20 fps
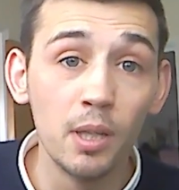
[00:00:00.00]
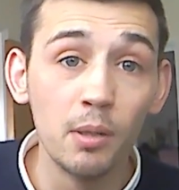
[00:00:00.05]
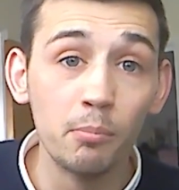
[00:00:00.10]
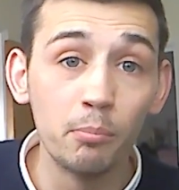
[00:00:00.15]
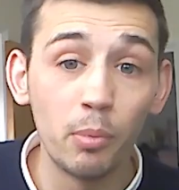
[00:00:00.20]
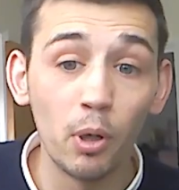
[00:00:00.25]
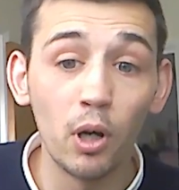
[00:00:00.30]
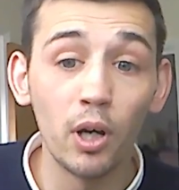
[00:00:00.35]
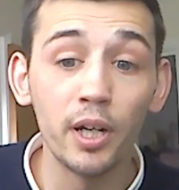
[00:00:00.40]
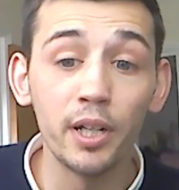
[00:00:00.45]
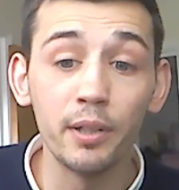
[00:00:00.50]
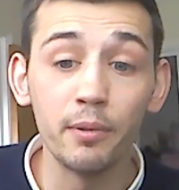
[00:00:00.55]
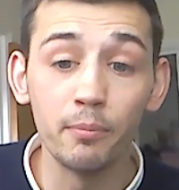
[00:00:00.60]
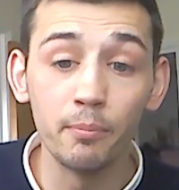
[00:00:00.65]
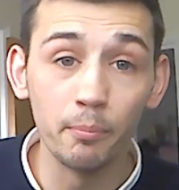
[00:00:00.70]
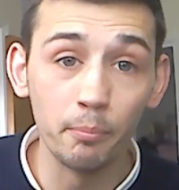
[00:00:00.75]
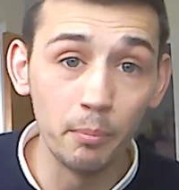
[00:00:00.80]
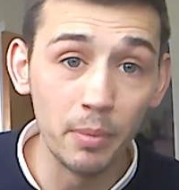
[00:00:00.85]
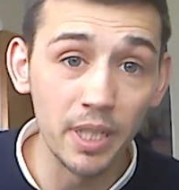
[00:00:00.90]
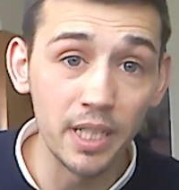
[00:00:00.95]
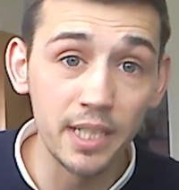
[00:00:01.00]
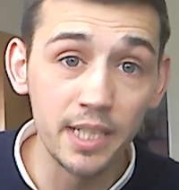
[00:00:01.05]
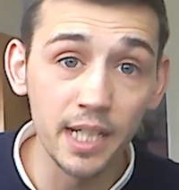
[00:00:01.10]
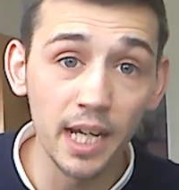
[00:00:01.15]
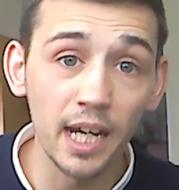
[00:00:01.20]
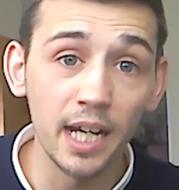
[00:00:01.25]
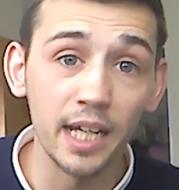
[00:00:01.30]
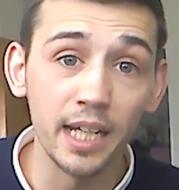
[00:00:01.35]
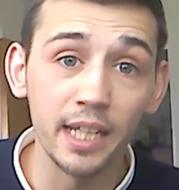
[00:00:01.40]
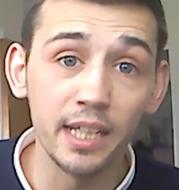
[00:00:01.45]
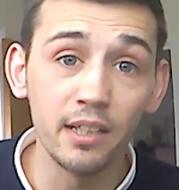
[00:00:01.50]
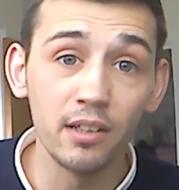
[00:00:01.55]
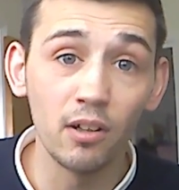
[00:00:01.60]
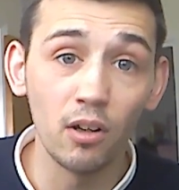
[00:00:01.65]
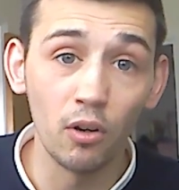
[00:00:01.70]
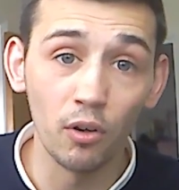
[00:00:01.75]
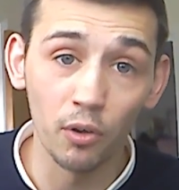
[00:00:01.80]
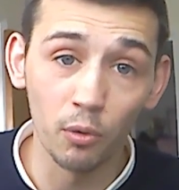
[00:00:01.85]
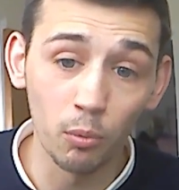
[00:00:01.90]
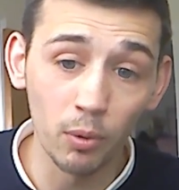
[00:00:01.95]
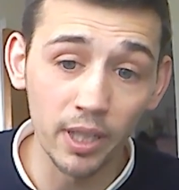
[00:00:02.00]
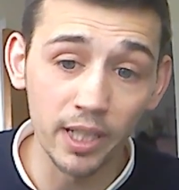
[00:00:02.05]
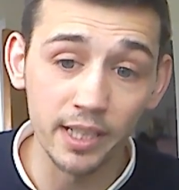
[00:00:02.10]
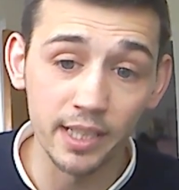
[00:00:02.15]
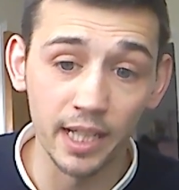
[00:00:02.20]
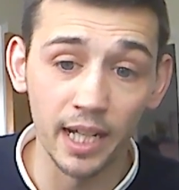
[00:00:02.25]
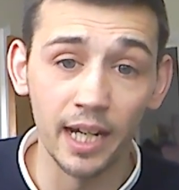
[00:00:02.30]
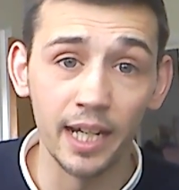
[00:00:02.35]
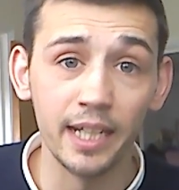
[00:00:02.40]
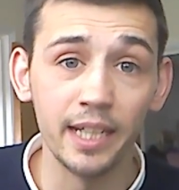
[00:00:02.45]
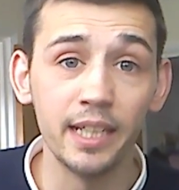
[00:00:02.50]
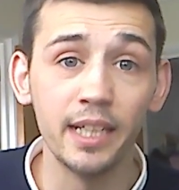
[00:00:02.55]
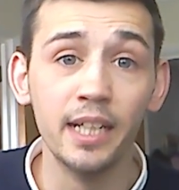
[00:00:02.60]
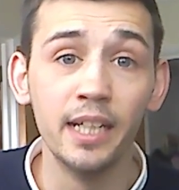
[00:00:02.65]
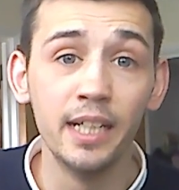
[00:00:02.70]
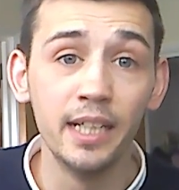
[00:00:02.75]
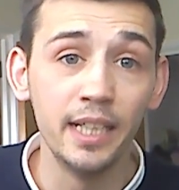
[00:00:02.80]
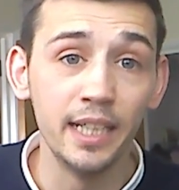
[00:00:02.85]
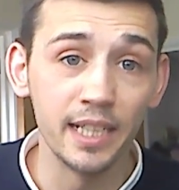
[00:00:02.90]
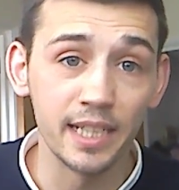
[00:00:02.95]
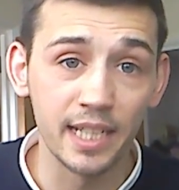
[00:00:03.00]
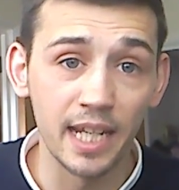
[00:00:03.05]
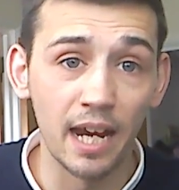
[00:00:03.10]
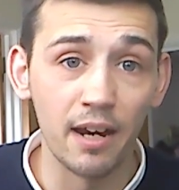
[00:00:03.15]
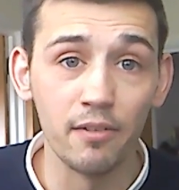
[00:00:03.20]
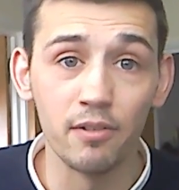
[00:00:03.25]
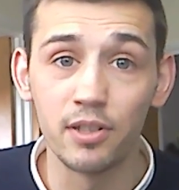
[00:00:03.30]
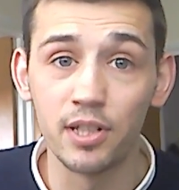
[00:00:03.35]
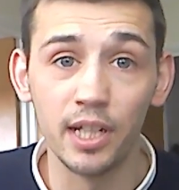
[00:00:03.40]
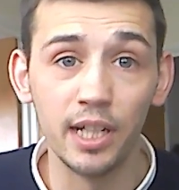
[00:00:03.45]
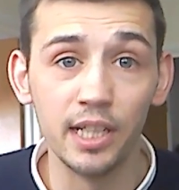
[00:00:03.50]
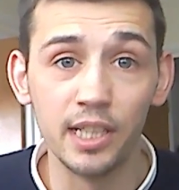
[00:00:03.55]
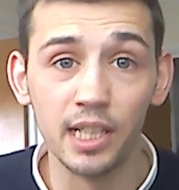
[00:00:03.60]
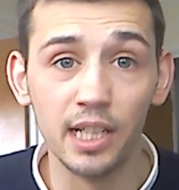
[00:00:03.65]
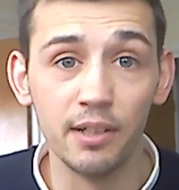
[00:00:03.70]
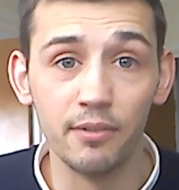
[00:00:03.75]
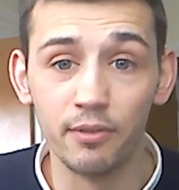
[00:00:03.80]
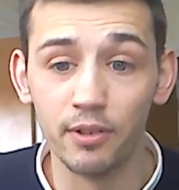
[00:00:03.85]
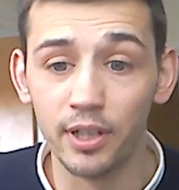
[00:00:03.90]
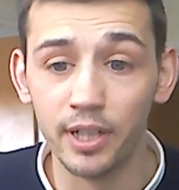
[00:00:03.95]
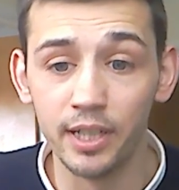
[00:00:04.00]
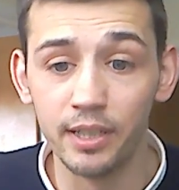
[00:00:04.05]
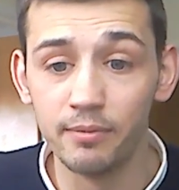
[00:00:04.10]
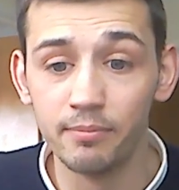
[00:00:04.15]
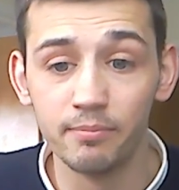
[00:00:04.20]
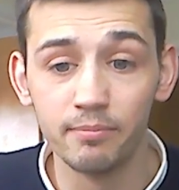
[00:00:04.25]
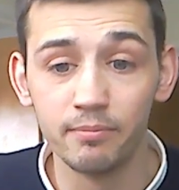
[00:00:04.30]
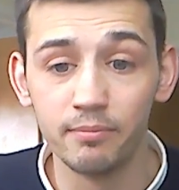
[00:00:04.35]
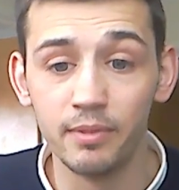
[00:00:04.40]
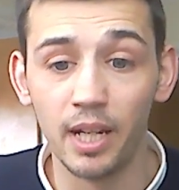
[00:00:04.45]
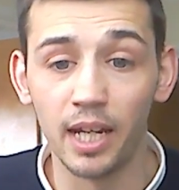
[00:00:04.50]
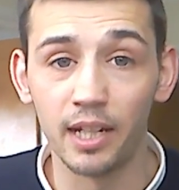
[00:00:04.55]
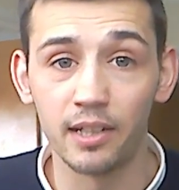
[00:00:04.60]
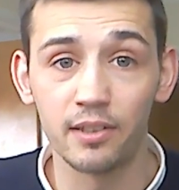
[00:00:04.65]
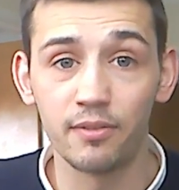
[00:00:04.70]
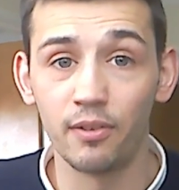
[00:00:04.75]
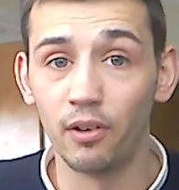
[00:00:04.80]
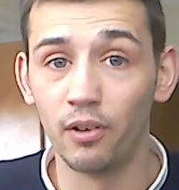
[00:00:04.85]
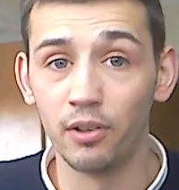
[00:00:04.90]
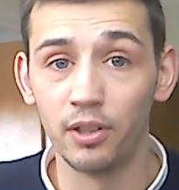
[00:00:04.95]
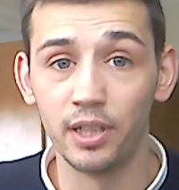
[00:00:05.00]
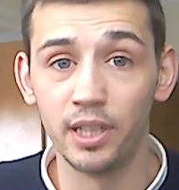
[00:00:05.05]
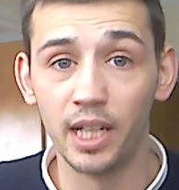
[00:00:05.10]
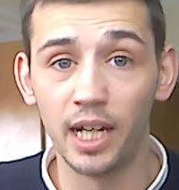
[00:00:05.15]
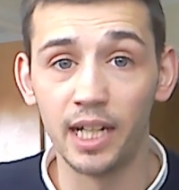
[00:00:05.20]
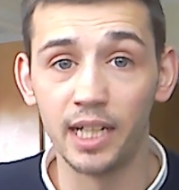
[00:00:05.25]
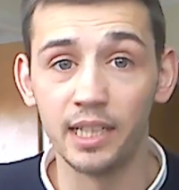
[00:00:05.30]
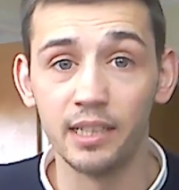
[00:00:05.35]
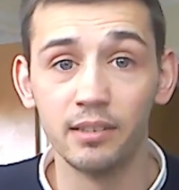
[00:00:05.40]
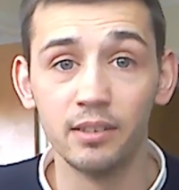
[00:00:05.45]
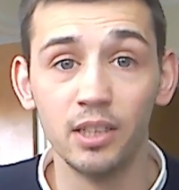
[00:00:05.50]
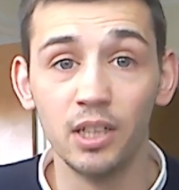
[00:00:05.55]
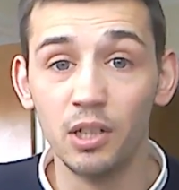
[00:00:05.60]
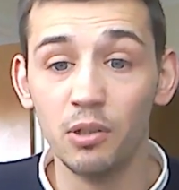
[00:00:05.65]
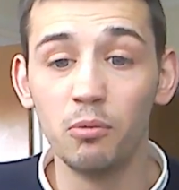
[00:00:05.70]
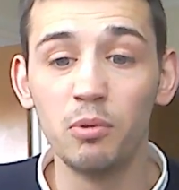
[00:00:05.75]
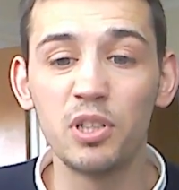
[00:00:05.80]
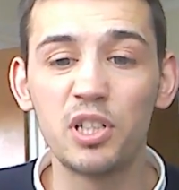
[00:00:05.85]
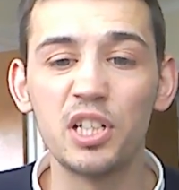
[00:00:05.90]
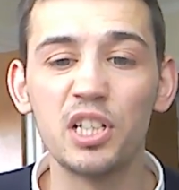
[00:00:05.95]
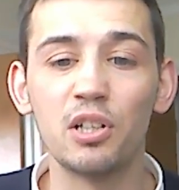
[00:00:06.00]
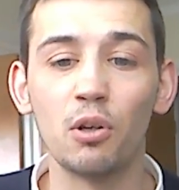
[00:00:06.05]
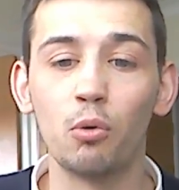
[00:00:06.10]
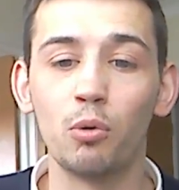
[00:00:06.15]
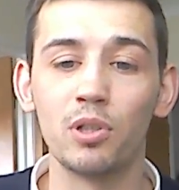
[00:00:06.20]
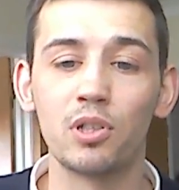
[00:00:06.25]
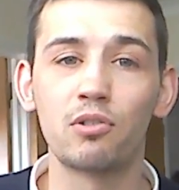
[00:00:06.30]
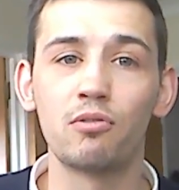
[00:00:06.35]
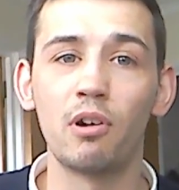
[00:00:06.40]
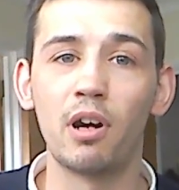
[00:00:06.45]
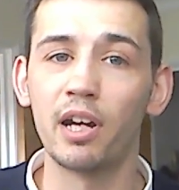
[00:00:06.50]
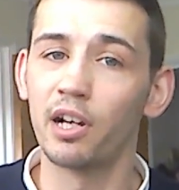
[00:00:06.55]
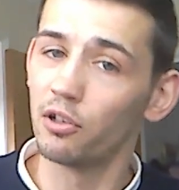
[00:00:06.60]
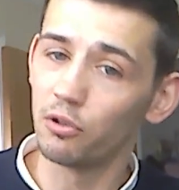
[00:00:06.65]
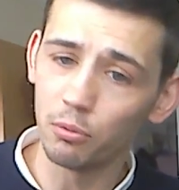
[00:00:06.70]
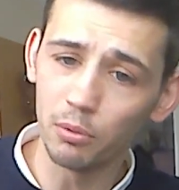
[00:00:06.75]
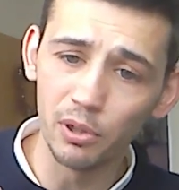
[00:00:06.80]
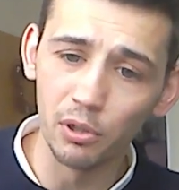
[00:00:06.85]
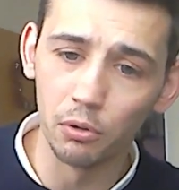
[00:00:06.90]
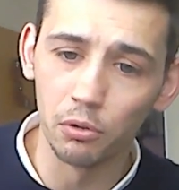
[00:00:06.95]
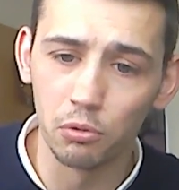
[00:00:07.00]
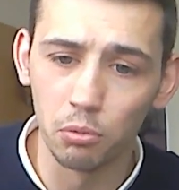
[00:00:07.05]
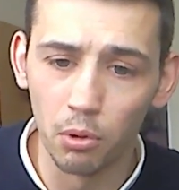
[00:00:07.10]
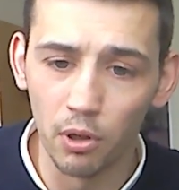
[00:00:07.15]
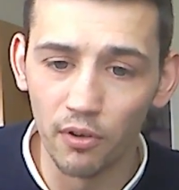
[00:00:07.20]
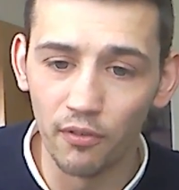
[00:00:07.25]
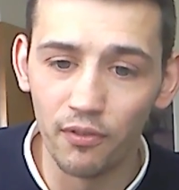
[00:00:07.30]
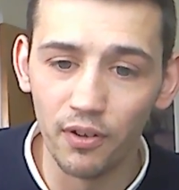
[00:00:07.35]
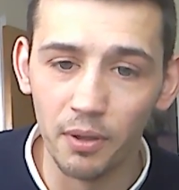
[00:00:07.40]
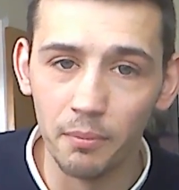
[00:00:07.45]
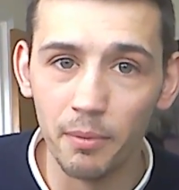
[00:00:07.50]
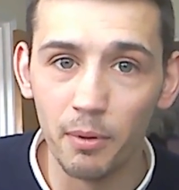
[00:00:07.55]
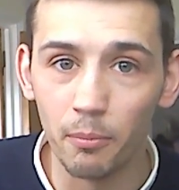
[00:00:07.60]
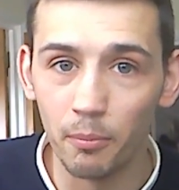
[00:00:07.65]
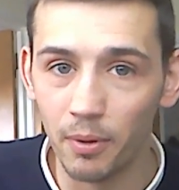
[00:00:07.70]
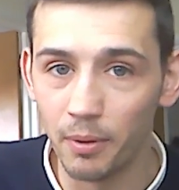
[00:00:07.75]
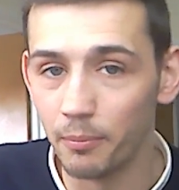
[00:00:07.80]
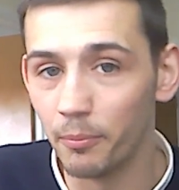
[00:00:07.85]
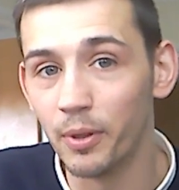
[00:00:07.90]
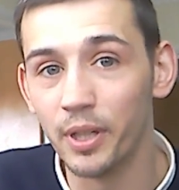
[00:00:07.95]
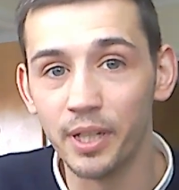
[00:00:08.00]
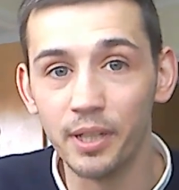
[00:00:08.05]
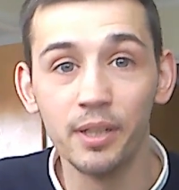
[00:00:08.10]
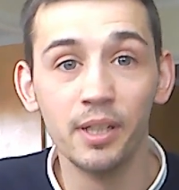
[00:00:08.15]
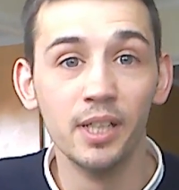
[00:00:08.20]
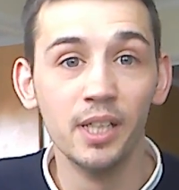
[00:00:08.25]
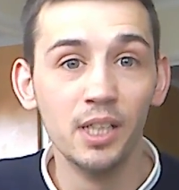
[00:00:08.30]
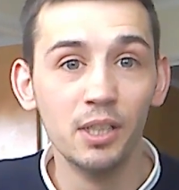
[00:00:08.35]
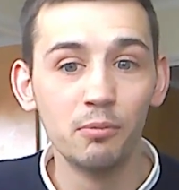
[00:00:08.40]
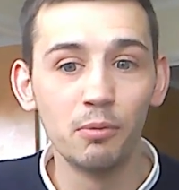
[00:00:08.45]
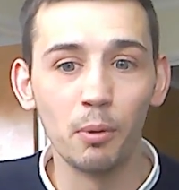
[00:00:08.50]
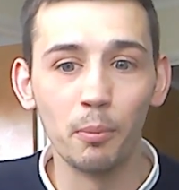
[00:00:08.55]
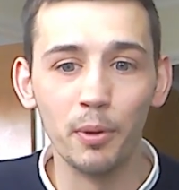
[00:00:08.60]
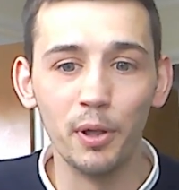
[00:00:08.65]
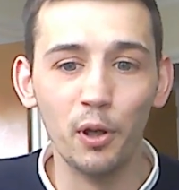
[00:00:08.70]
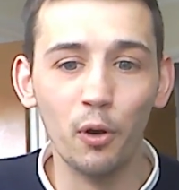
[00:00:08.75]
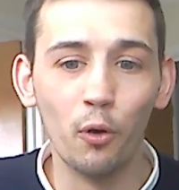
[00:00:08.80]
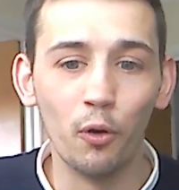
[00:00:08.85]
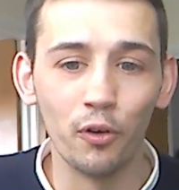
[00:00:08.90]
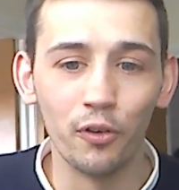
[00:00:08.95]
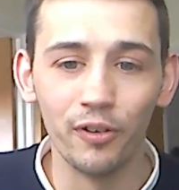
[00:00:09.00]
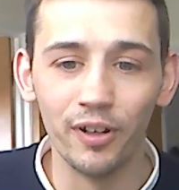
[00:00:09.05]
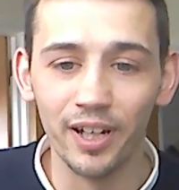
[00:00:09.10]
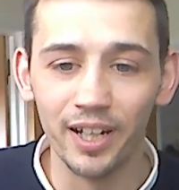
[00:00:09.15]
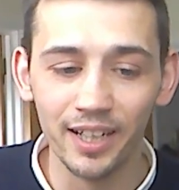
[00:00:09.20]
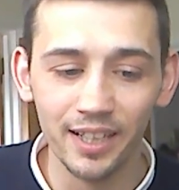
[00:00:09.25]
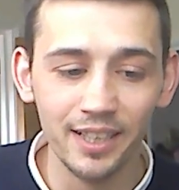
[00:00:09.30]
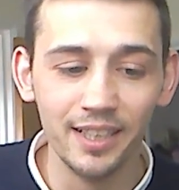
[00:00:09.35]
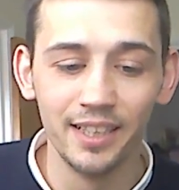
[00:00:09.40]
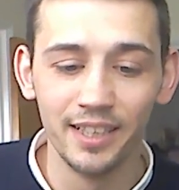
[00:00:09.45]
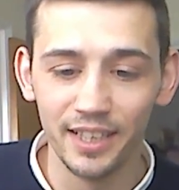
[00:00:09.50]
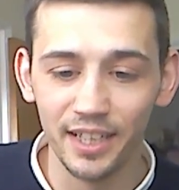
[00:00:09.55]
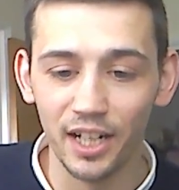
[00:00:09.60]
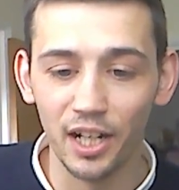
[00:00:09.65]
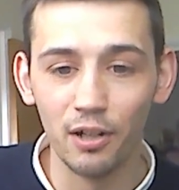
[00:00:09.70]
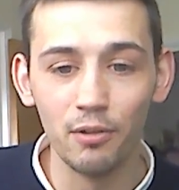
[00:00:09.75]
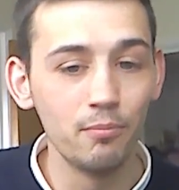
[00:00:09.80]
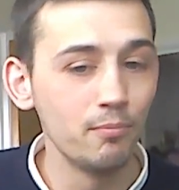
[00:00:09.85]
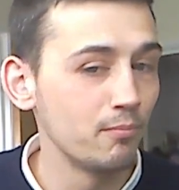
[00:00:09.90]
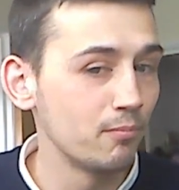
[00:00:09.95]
by midday on a weekday it's guaranteed delivery next following day, which is always great because we always want a filament when we when we order it. You know,